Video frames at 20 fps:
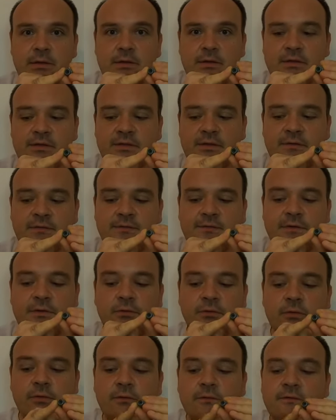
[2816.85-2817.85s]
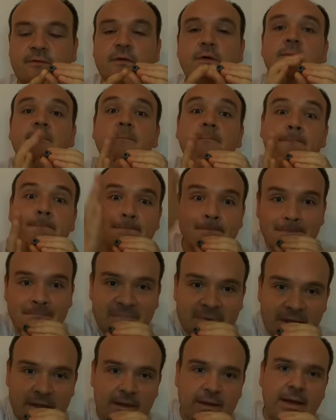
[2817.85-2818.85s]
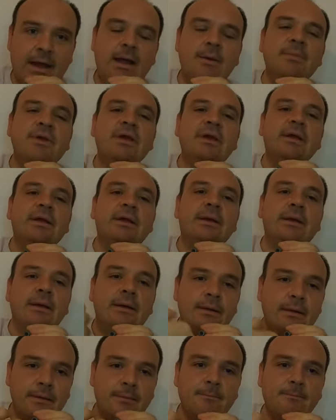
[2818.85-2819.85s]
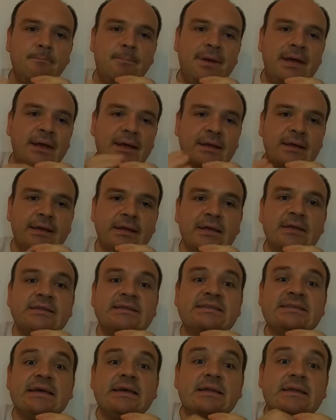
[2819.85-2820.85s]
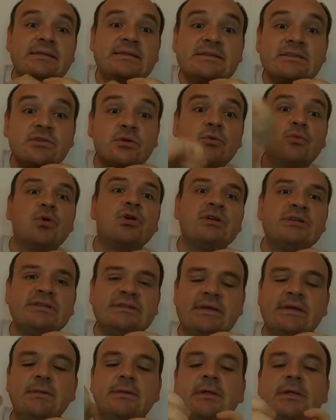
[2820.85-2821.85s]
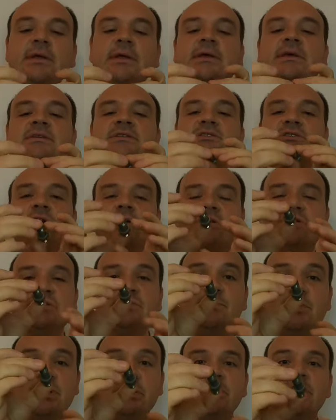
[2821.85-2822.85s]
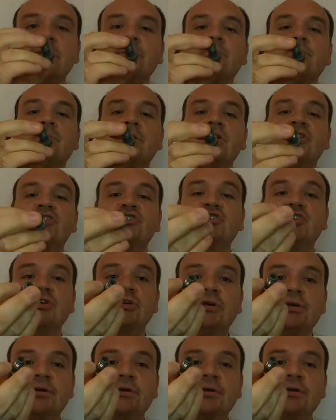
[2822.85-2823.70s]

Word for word: the fuel from coming back. It sends it towards and starts building pressure.